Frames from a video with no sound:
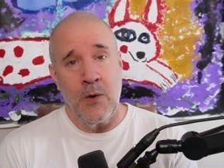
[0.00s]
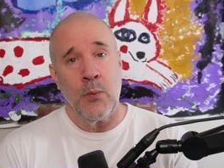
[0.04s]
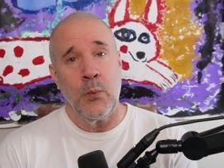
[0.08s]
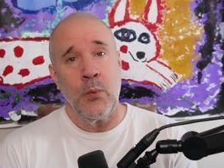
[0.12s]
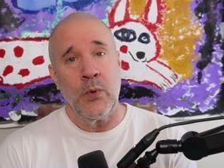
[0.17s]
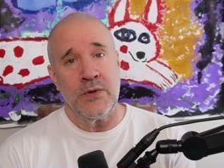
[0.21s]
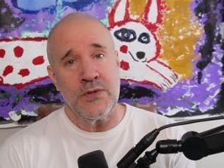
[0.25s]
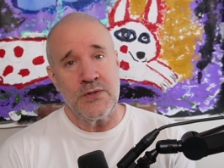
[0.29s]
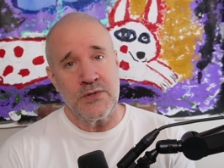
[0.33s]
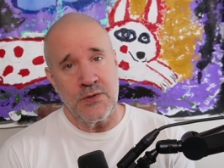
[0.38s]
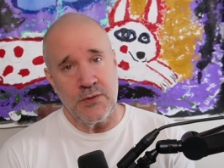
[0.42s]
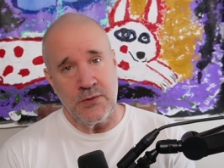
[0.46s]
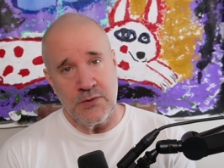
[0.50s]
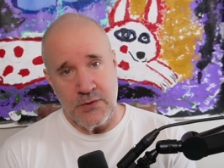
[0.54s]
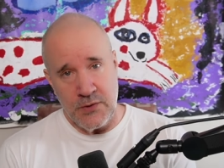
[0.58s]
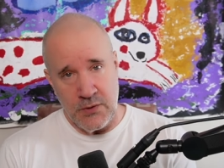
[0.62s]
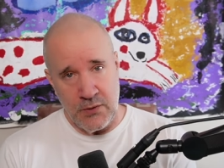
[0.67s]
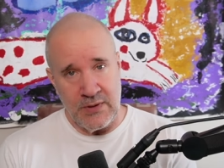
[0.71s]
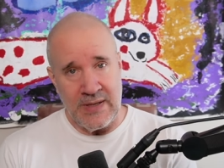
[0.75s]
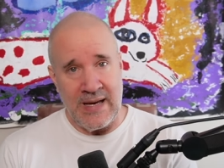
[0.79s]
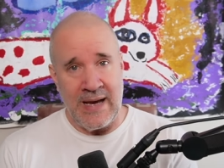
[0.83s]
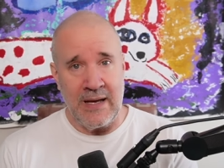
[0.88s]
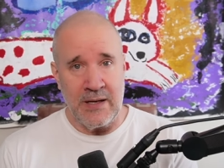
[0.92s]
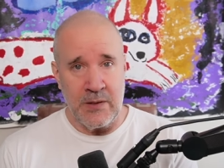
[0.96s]
Once you do
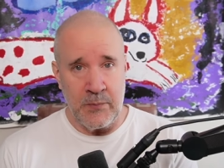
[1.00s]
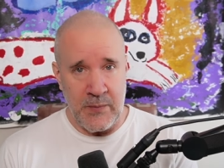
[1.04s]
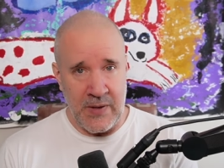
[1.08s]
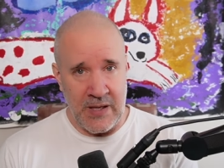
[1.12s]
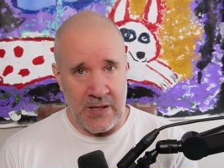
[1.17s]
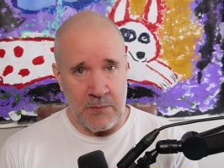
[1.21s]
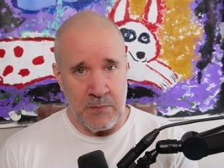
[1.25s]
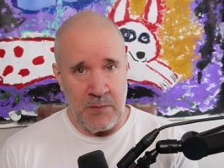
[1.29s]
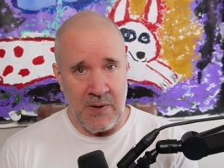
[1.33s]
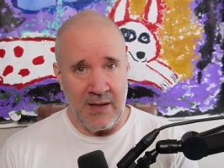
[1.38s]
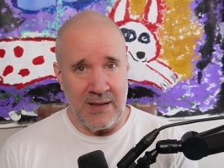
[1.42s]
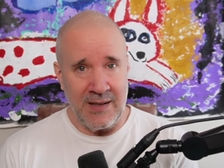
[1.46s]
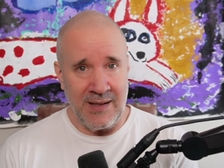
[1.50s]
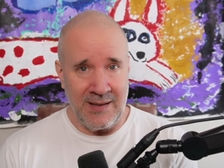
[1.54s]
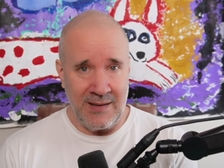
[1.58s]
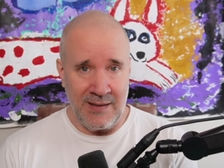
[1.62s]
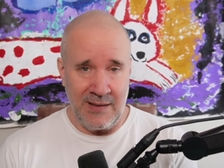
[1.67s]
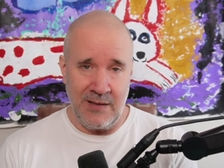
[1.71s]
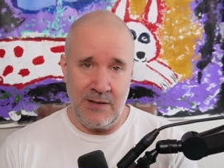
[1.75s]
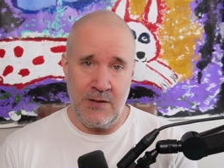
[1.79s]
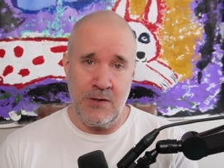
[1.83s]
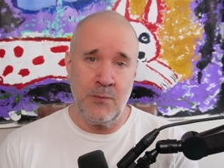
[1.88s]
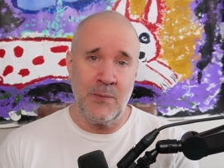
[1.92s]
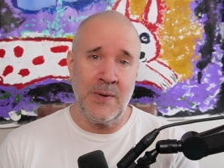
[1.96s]
know how to make money,
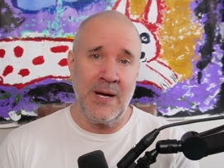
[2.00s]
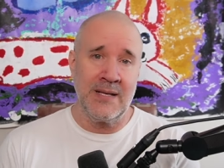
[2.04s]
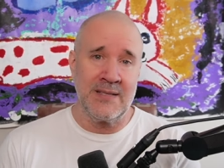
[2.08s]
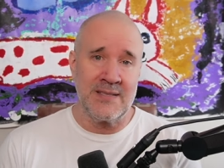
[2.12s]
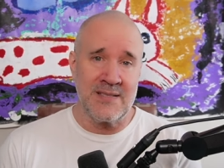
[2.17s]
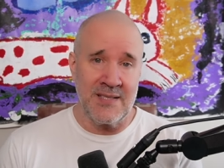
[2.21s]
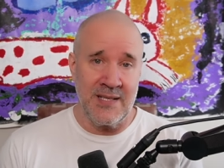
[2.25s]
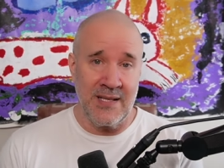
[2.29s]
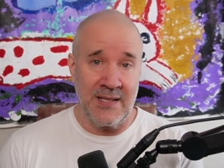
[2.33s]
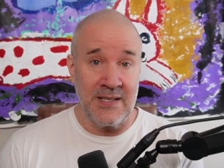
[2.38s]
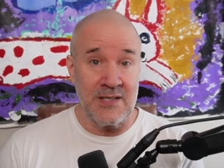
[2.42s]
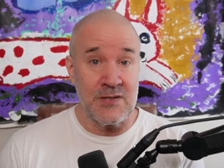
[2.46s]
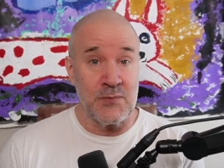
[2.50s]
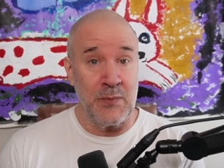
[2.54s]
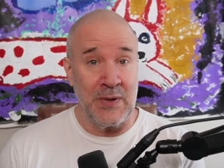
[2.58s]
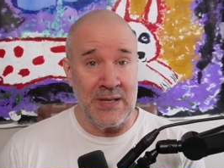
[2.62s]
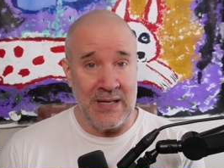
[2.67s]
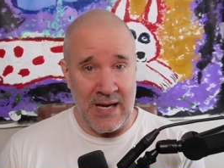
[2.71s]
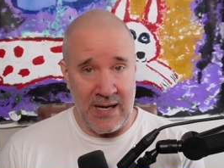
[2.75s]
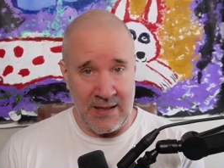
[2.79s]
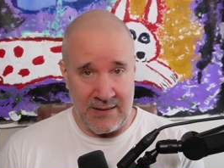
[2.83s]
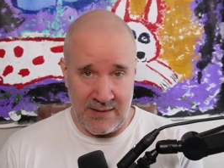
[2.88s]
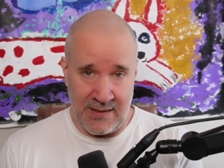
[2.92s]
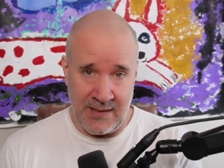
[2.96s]
you might see it as
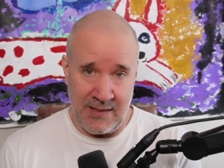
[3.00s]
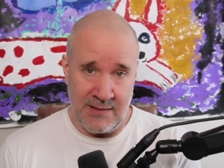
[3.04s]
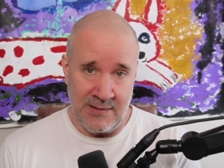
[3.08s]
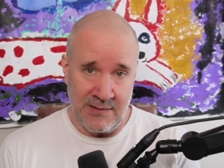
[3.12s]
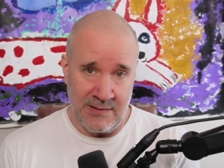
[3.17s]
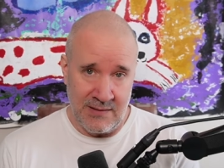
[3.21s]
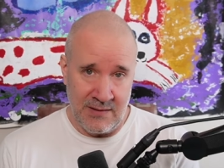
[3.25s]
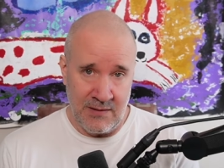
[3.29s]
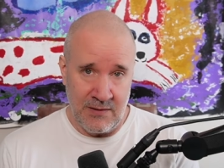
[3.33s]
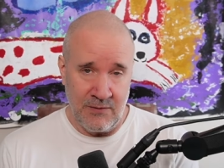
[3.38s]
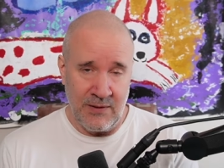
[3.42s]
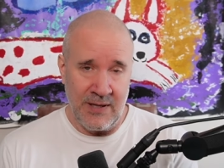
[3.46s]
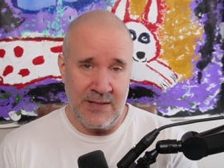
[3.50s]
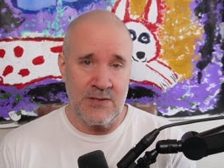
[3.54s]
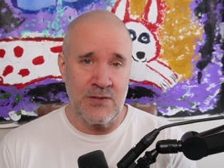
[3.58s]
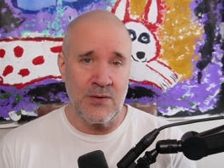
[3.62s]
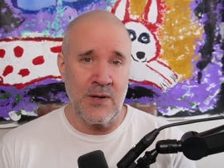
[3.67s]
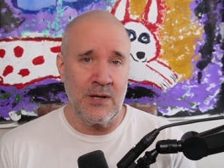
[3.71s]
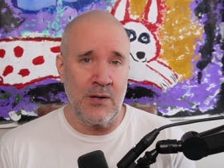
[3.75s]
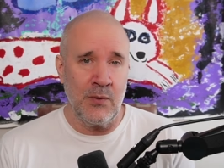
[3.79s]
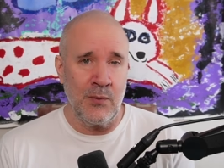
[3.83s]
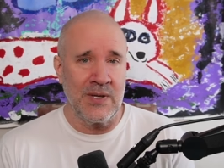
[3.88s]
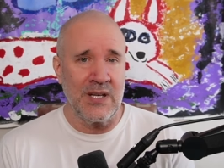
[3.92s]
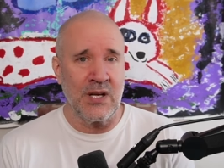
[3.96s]
monotony, right? So
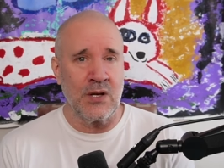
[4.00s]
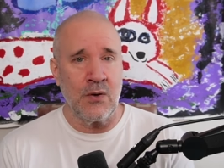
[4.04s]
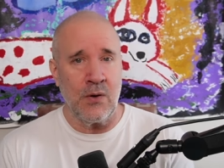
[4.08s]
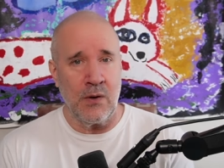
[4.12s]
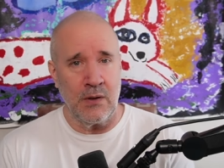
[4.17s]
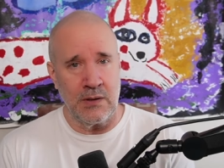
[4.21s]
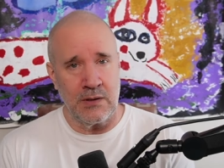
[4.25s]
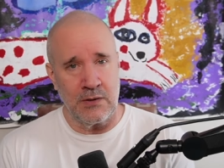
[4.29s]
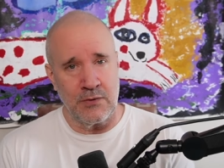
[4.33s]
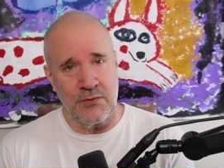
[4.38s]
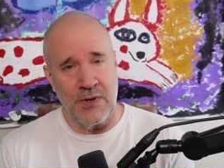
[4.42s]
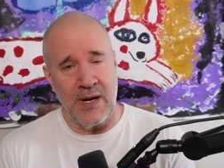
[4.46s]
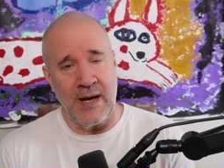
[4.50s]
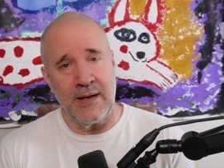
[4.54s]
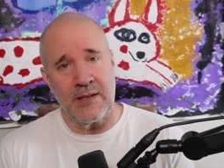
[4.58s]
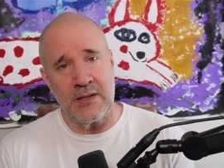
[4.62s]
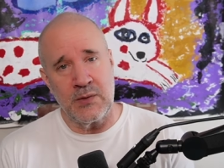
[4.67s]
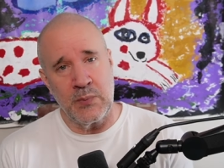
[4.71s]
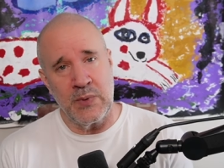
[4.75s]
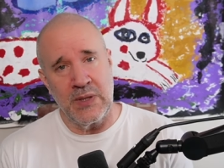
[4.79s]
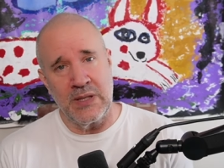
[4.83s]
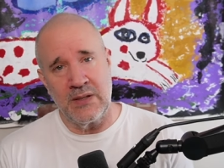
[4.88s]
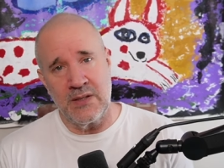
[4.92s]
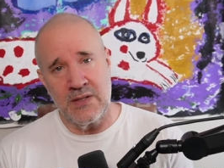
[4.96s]
I don't want to call it grind
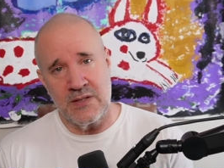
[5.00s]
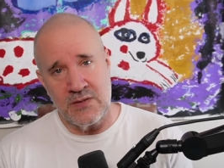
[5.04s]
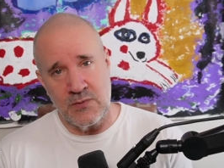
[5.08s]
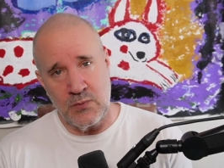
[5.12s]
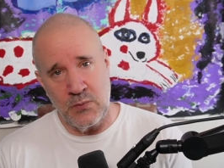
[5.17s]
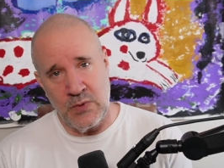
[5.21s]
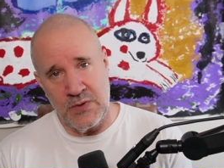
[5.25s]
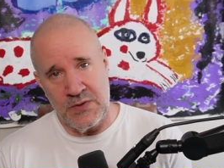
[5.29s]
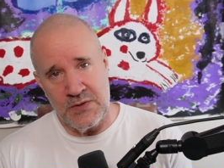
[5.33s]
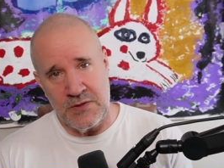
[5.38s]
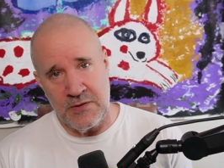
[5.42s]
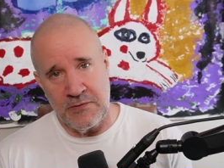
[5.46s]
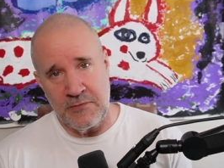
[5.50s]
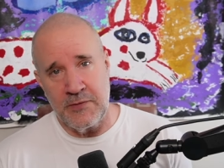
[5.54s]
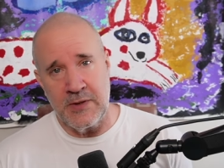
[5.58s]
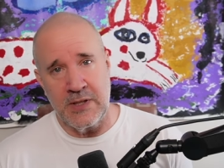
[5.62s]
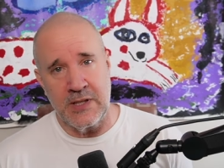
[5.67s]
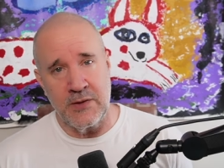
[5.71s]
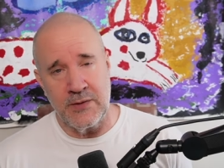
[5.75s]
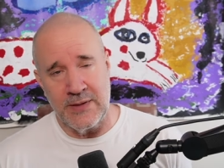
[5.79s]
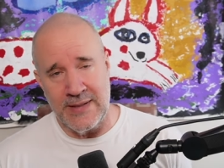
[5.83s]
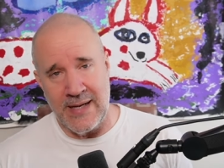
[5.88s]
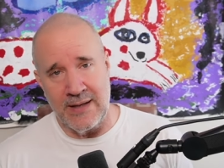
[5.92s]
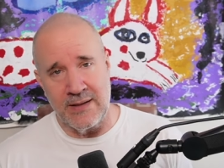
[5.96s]
because once you
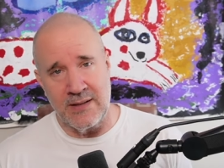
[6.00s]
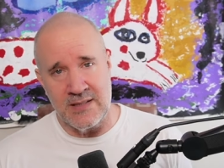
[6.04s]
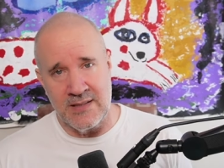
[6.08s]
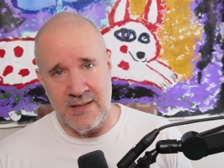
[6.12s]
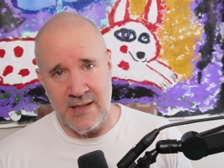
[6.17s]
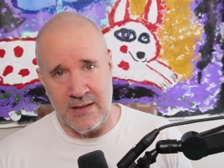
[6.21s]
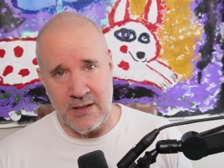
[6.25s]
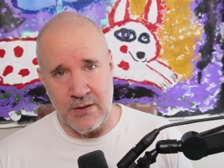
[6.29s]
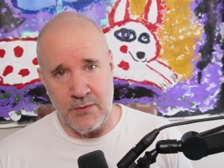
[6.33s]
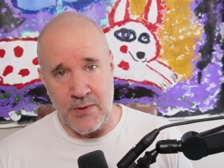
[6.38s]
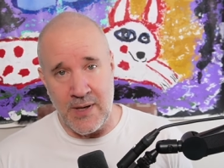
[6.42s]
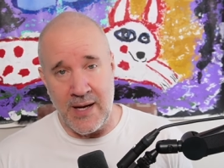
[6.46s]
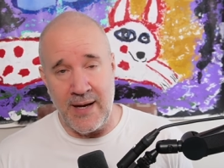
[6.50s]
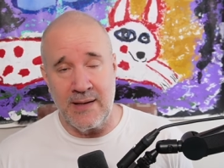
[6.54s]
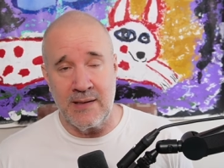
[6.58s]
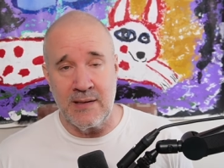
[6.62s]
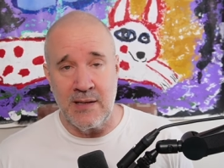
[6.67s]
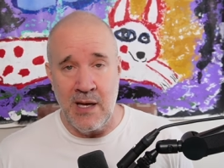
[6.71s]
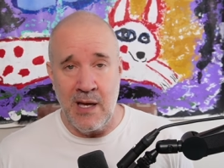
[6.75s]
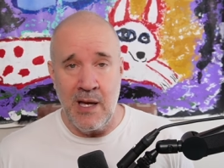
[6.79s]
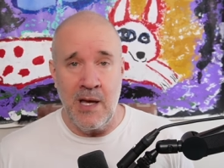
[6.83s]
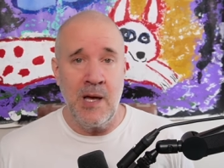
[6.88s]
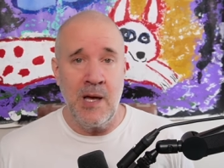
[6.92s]
figure it out, it's not a grind,